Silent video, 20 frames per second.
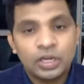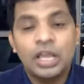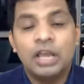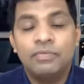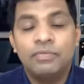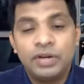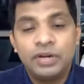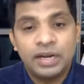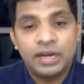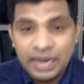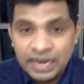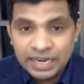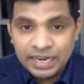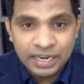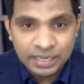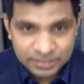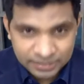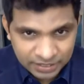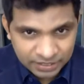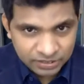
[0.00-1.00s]
every
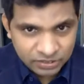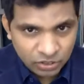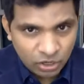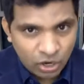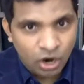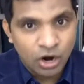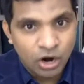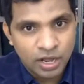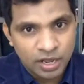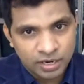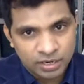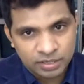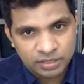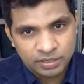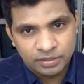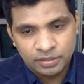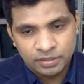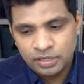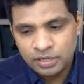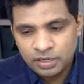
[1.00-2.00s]
retail sales owner
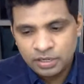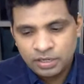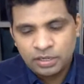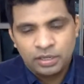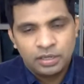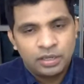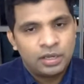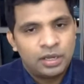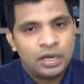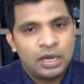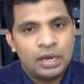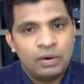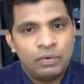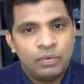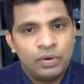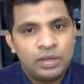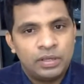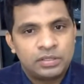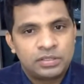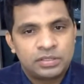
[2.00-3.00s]

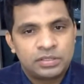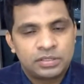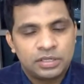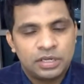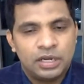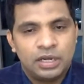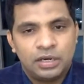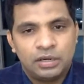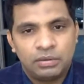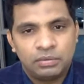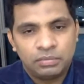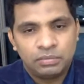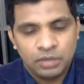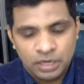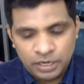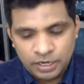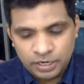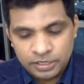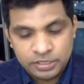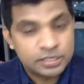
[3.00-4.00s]
was
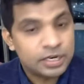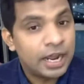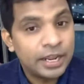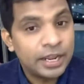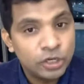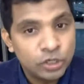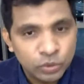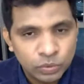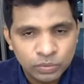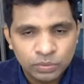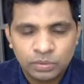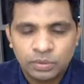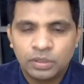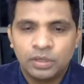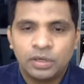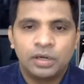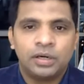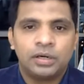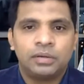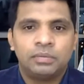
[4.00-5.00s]
trying
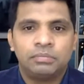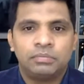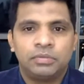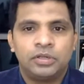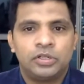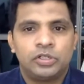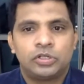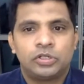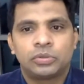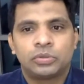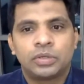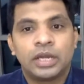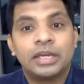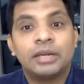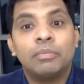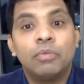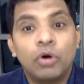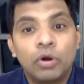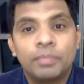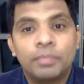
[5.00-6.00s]
to
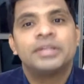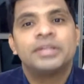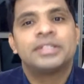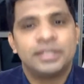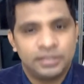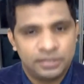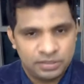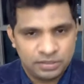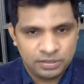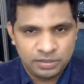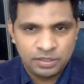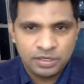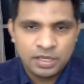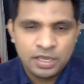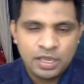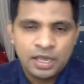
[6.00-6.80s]
get more business,